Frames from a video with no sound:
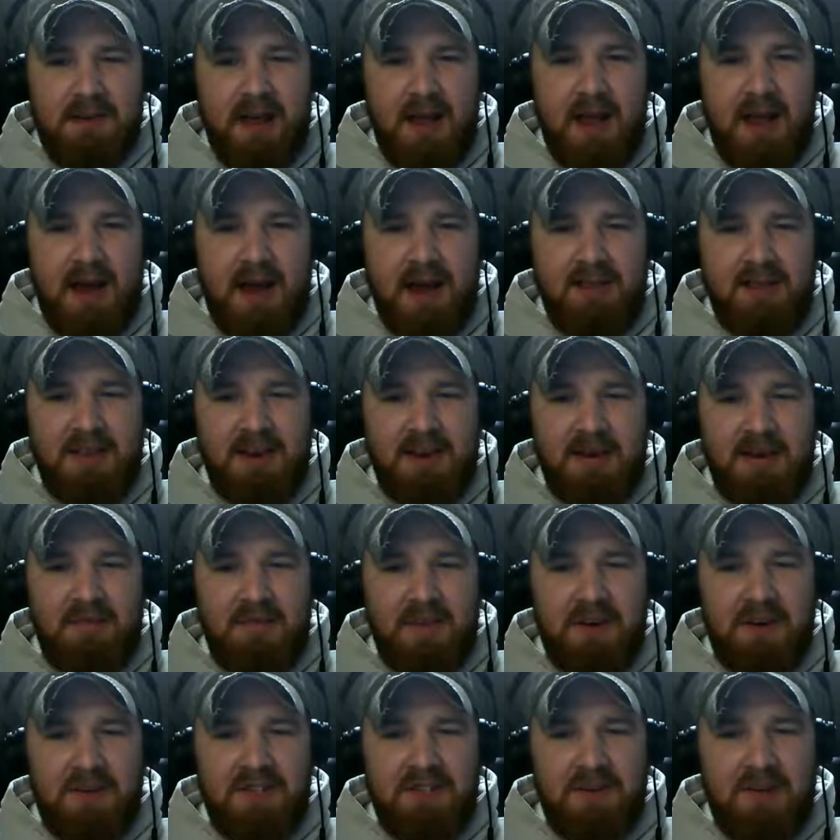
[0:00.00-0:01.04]
I ended up
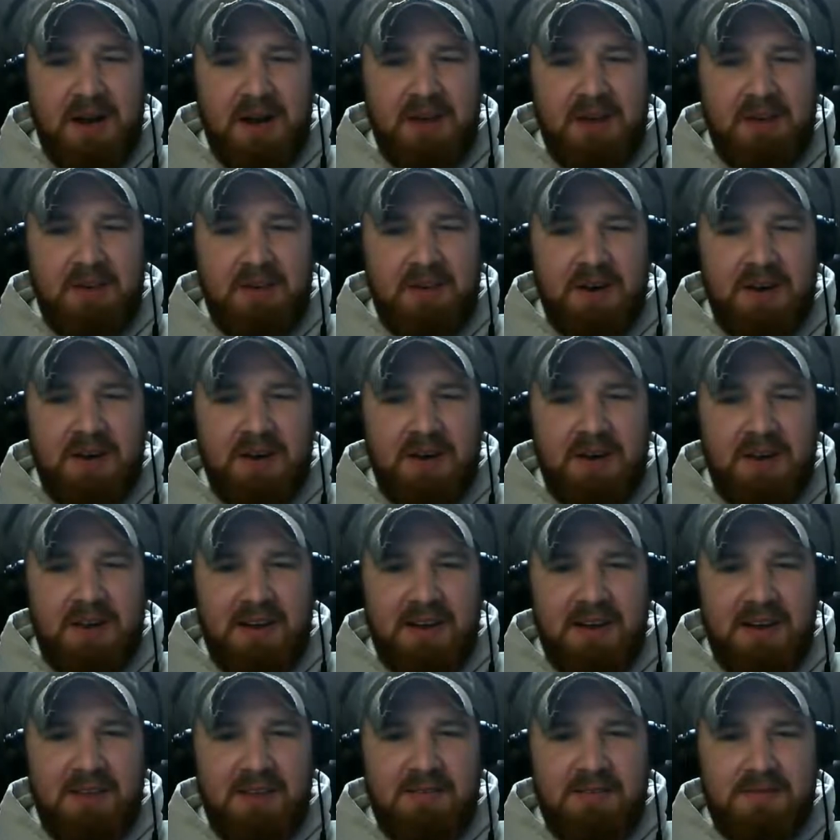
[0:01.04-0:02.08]
finishing my degree online.